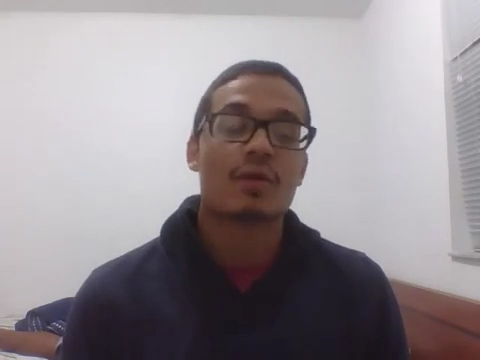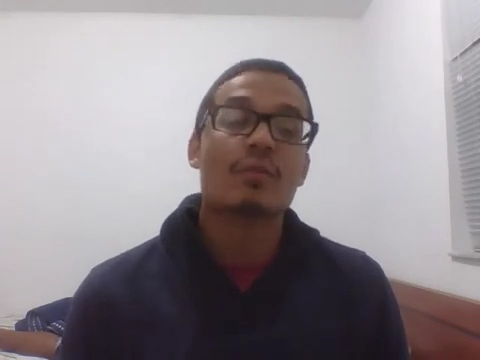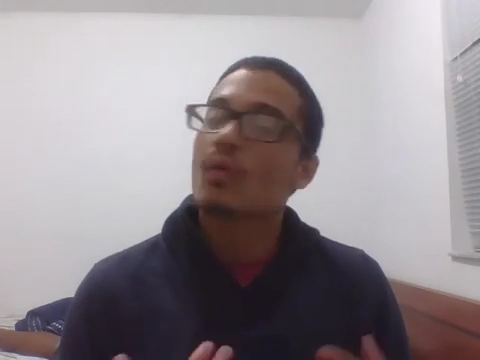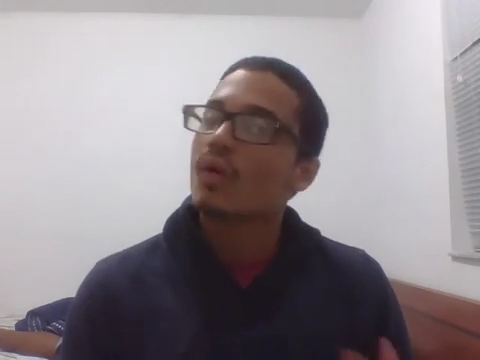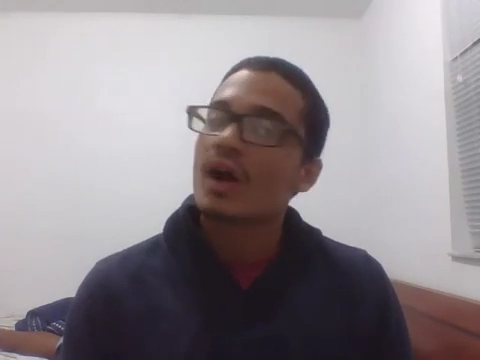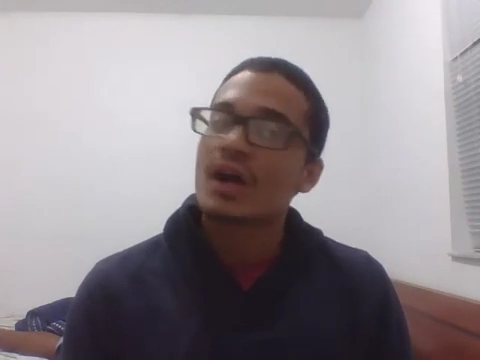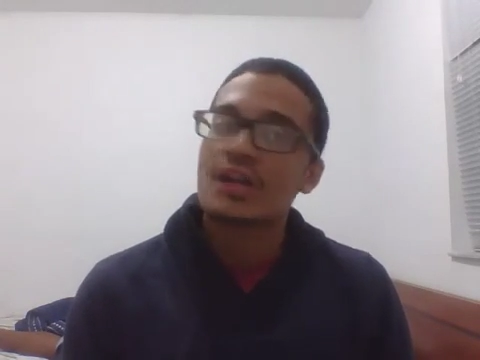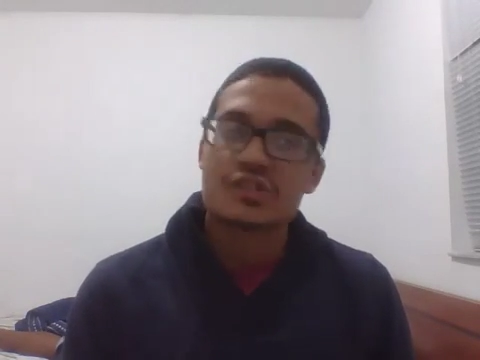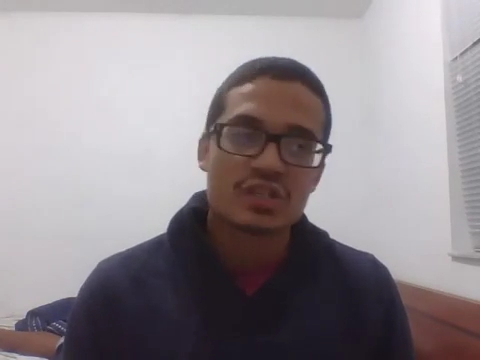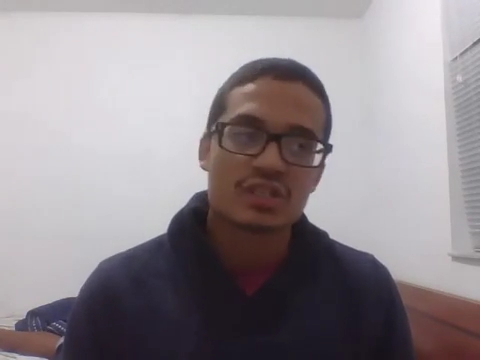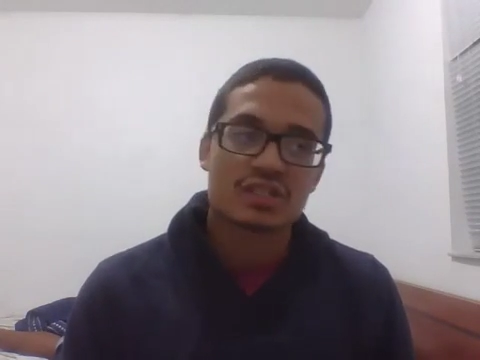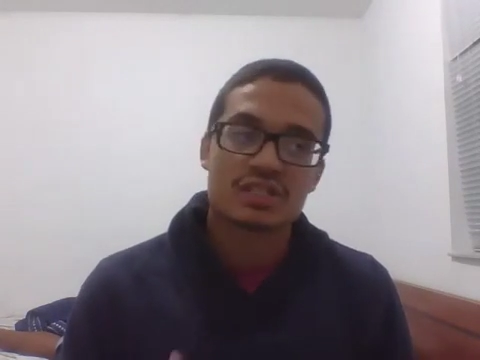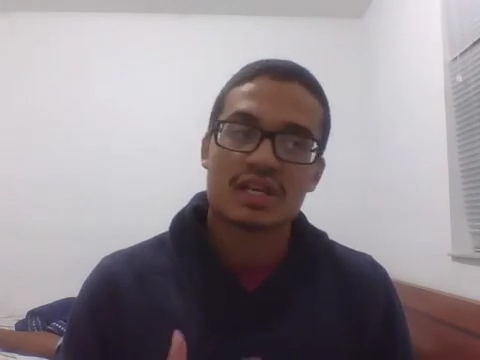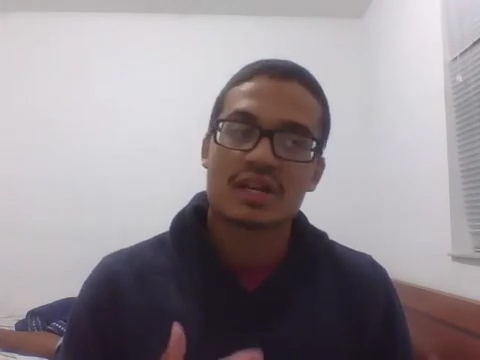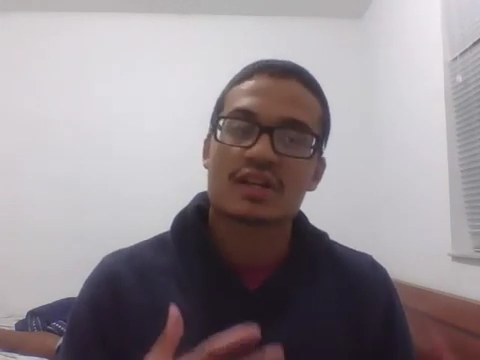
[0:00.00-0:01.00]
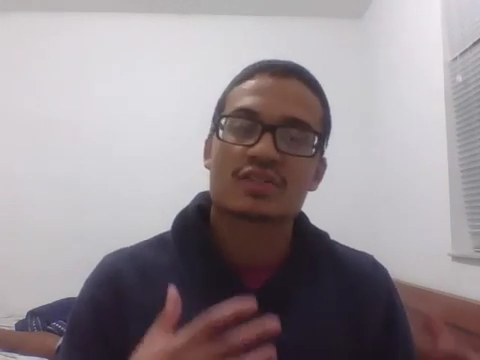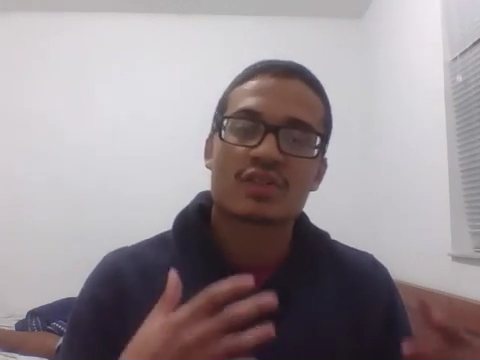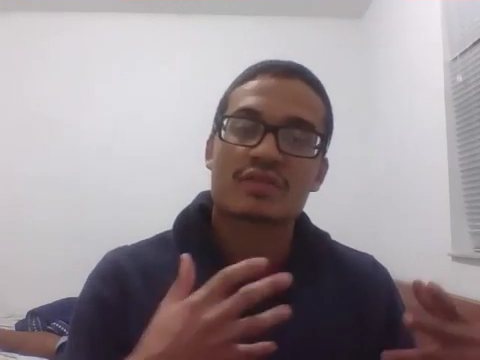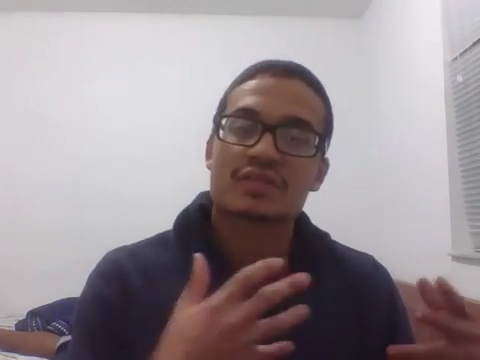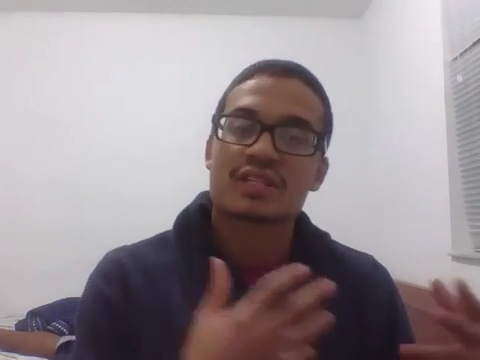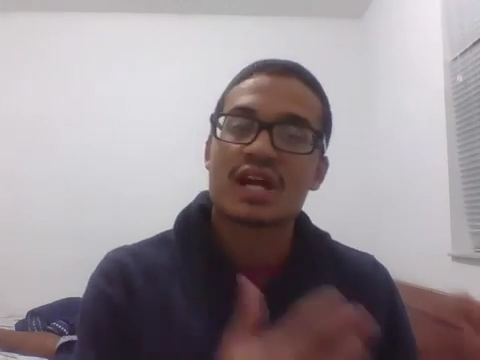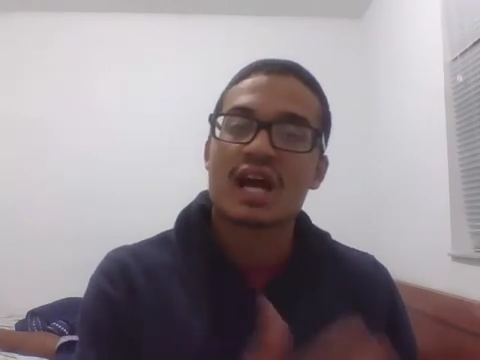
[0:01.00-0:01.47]
I'm gonna watch it because Terence
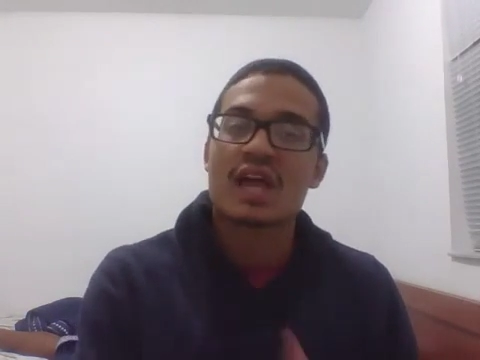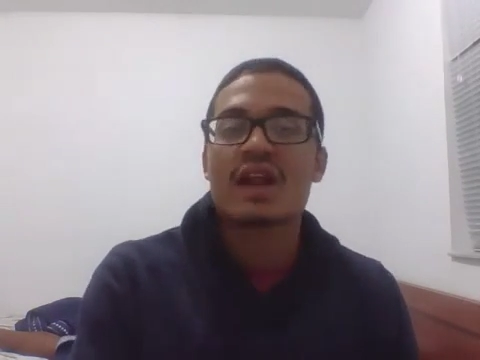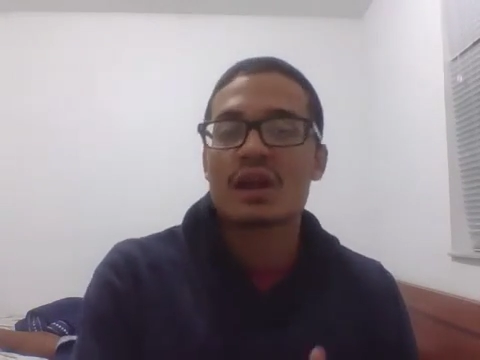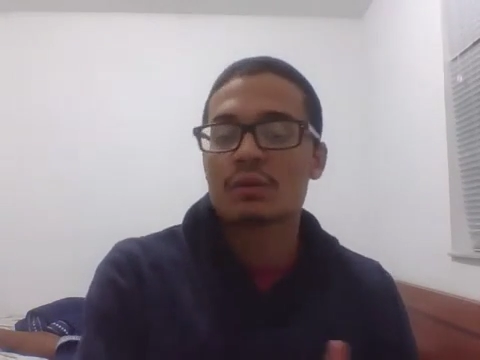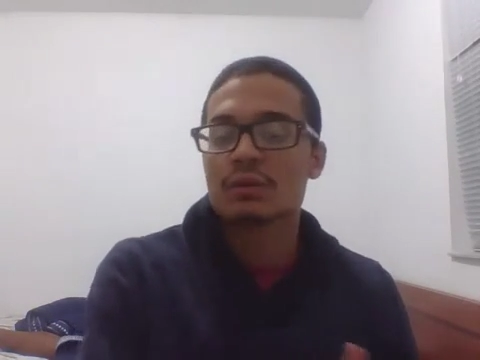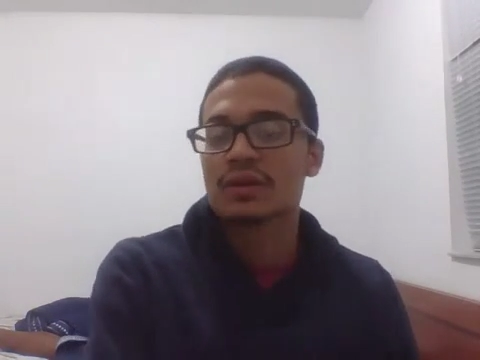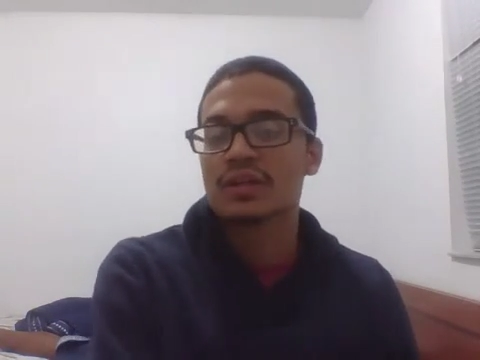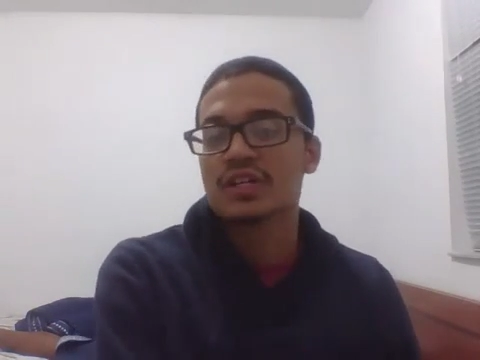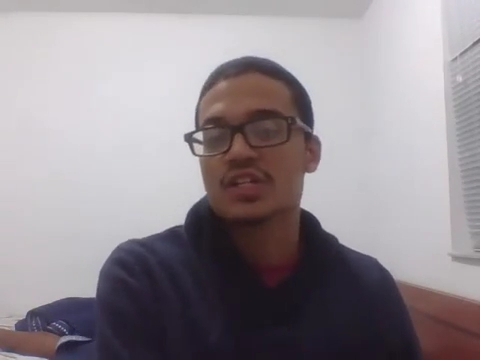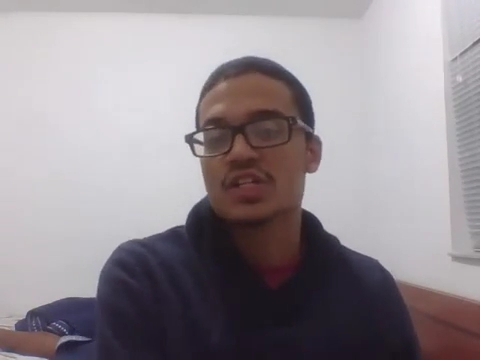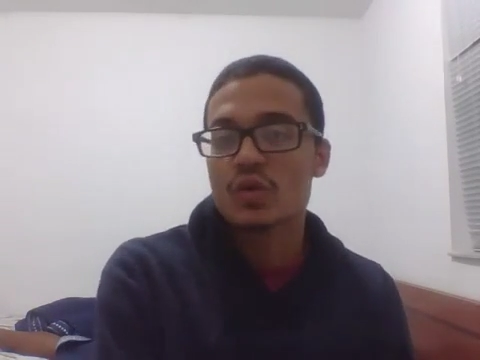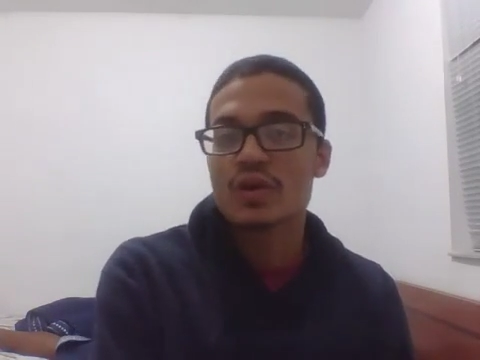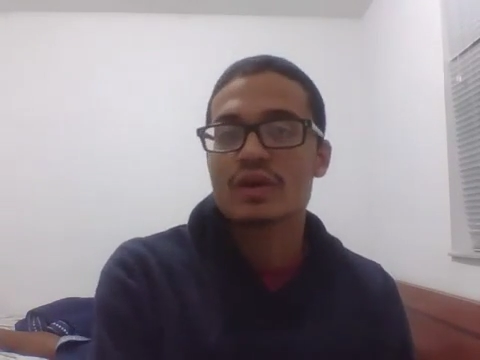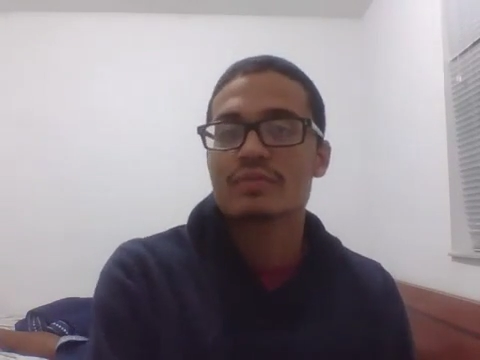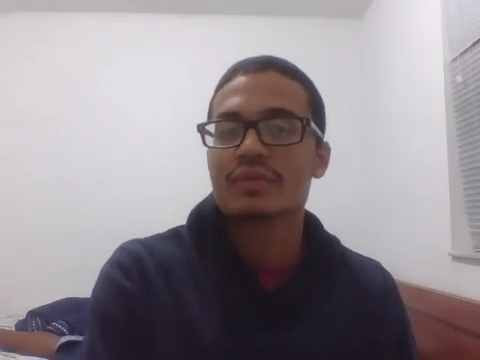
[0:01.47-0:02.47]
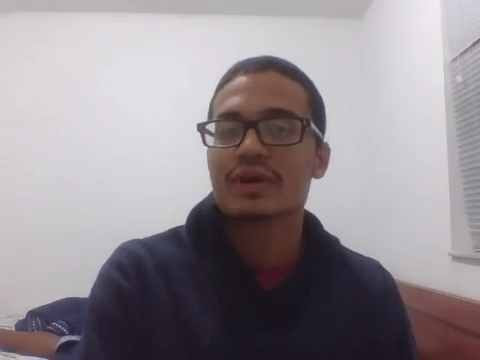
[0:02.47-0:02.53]
Crawford's a guy that I really enjoy,